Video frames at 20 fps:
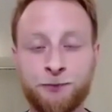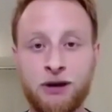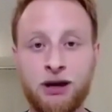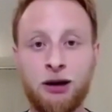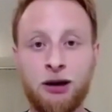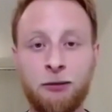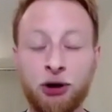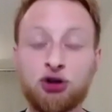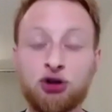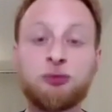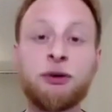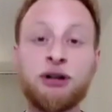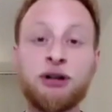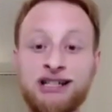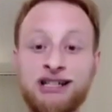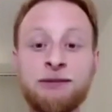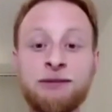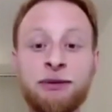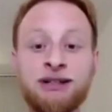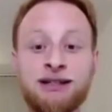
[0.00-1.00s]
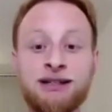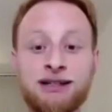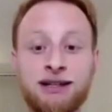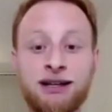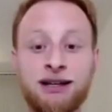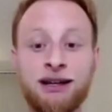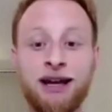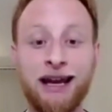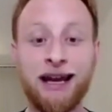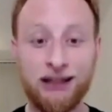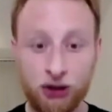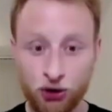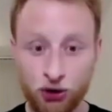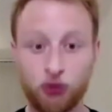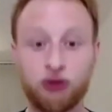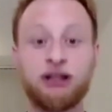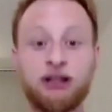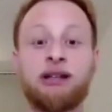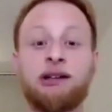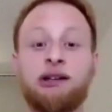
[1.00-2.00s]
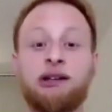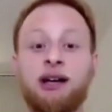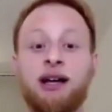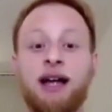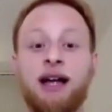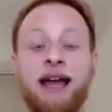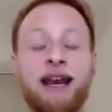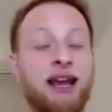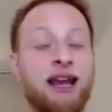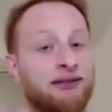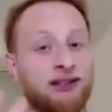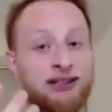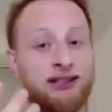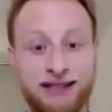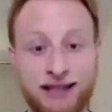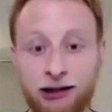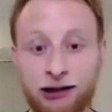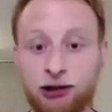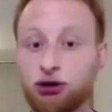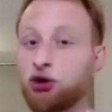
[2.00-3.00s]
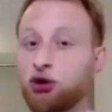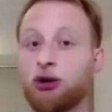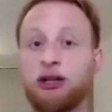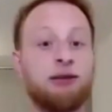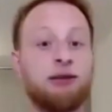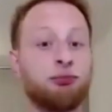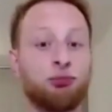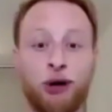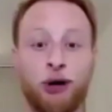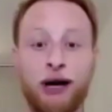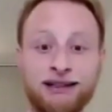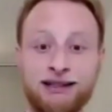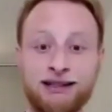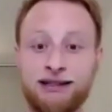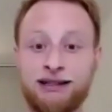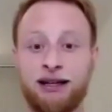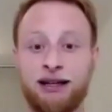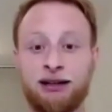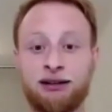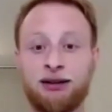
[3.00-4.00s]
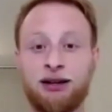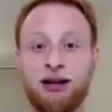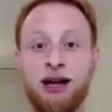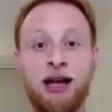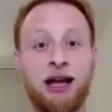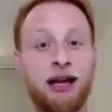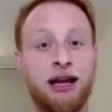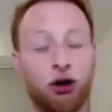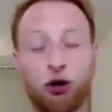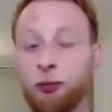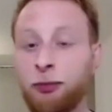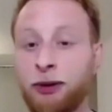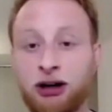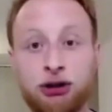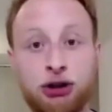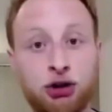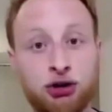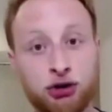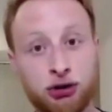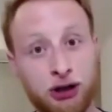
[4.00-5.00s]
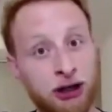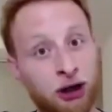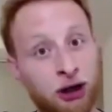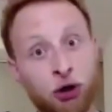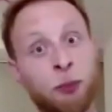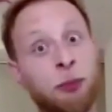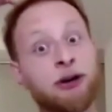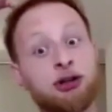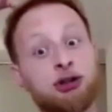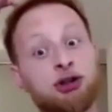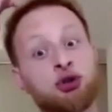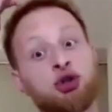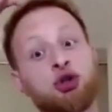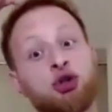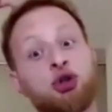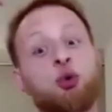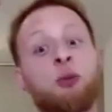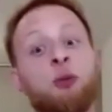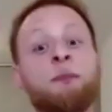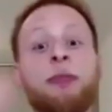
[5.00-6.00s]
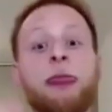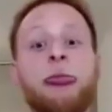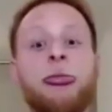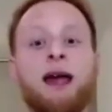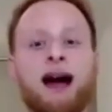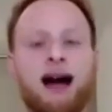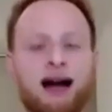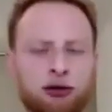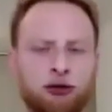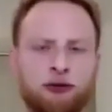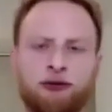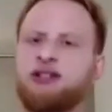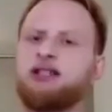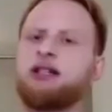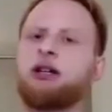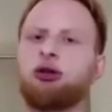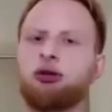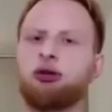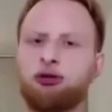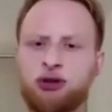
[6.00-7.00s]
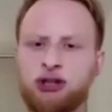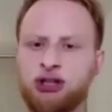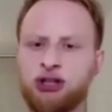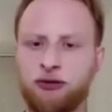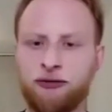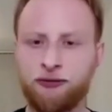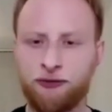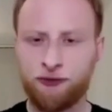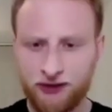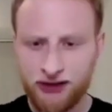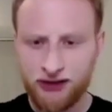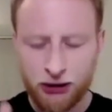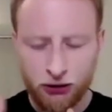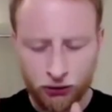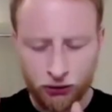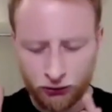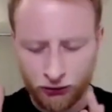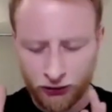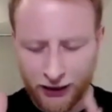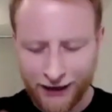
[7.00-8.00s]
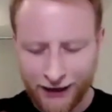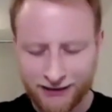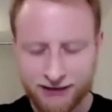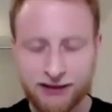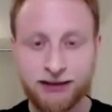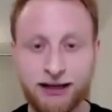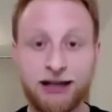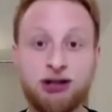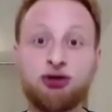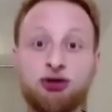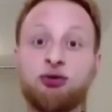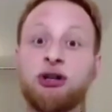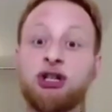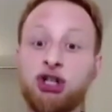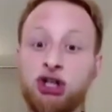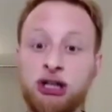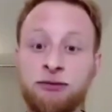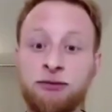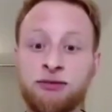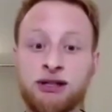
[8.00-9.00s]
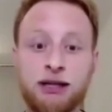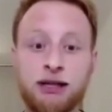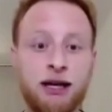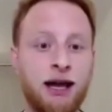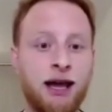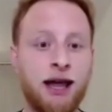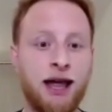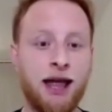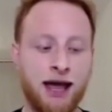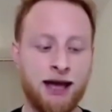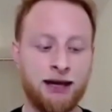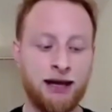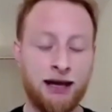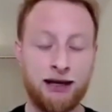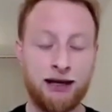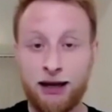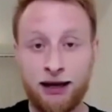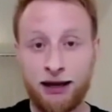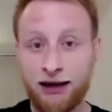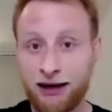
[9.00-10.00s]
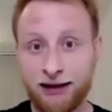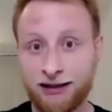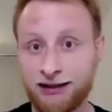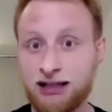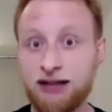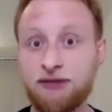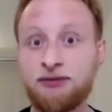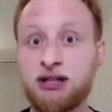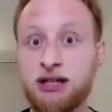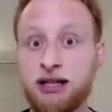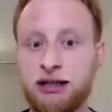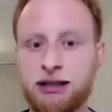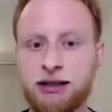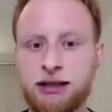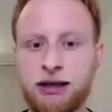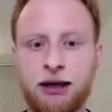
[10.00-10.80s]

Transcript: because participants enjoy it and have a desire to keep practicing in comparison to other physical exercise regimes and activities.